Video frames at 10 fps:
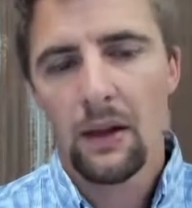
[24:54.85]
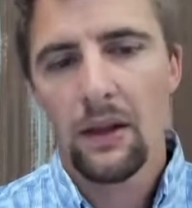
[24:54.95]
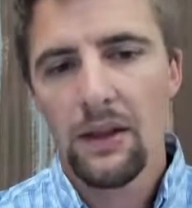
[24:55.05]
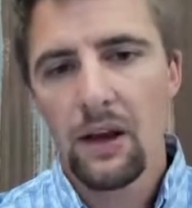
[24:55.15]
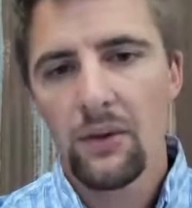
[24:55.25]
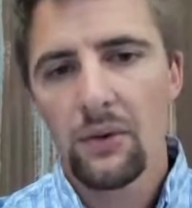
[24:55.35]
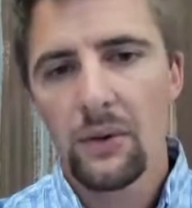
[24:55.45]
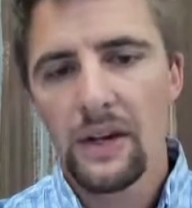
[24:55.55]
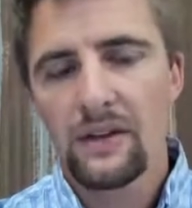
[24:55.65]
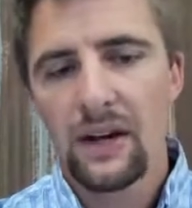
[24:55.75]
The other
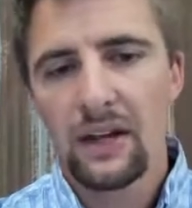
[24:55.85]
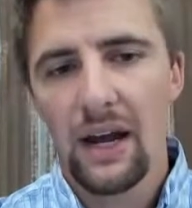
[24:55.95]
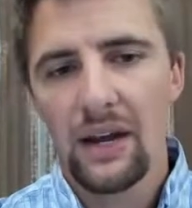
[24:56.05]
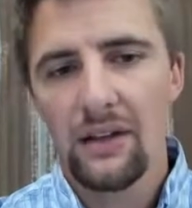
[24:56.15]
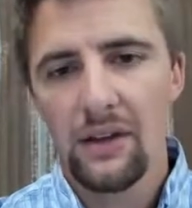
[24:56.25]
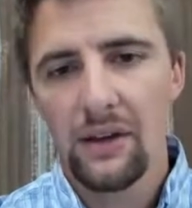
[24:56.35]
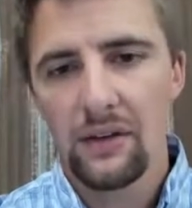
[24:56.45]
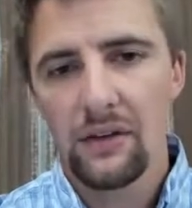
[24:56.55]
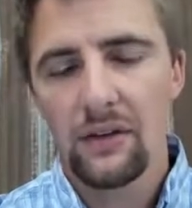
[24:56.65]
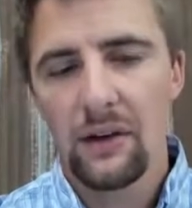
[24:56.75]
reason I like
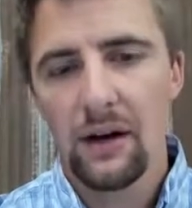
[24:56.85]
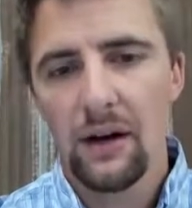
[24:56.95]
this,